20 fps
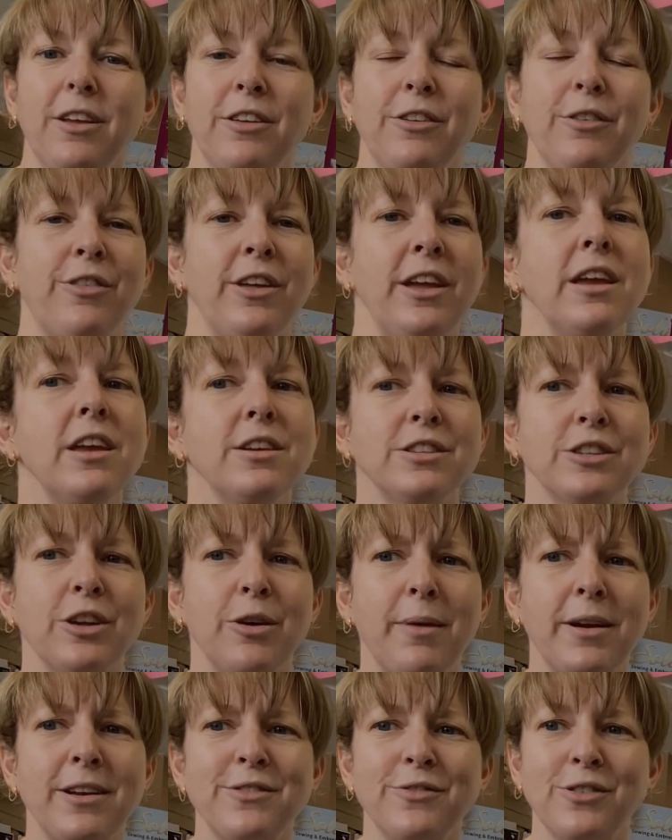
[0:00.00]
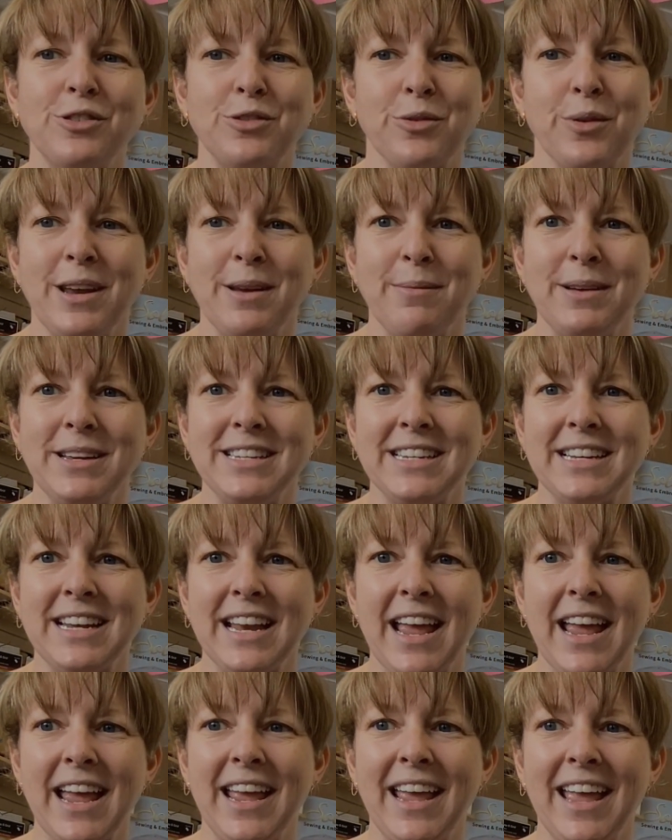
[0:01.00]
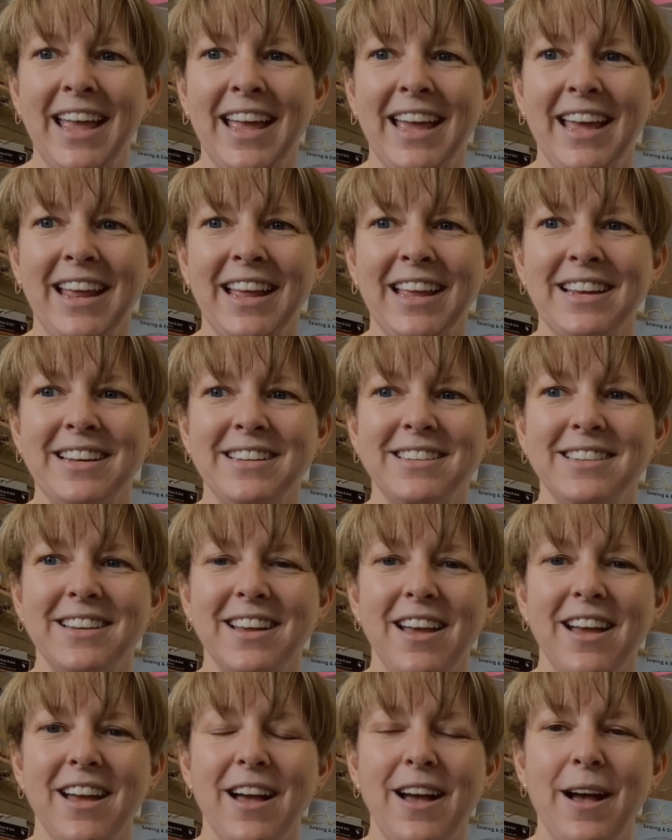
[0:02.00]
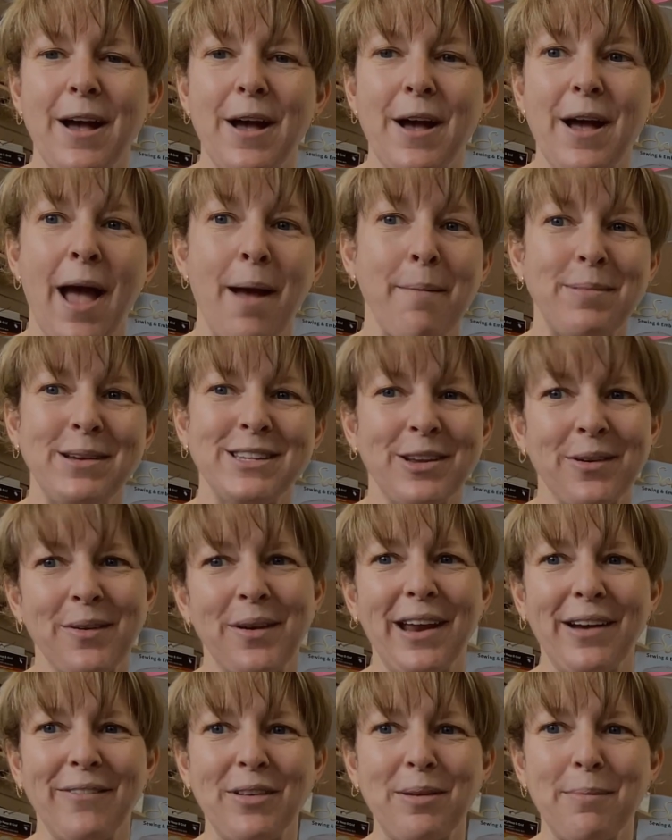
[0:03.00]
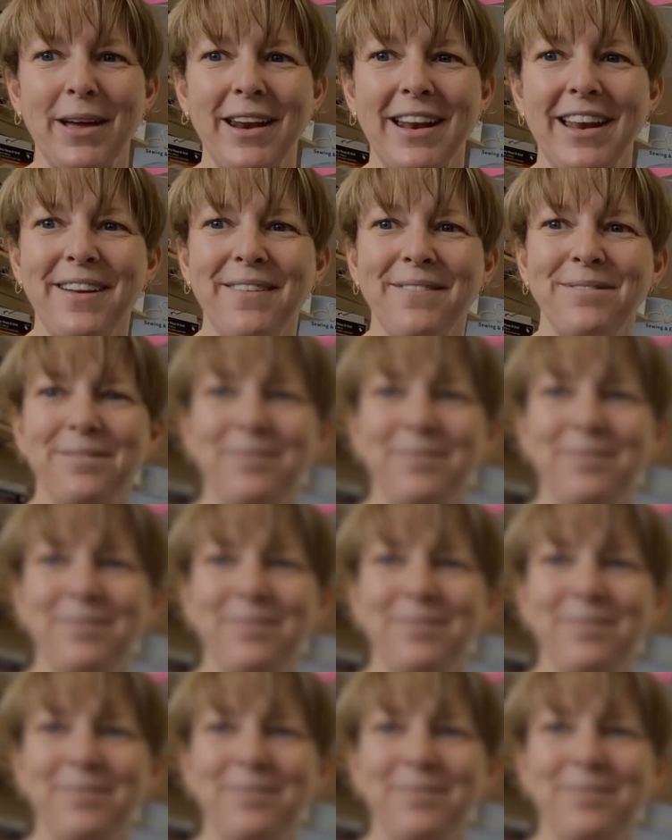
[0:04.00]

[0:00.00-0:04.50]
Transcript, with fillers: So thank you so much for joining me today and happy sewing, everybody.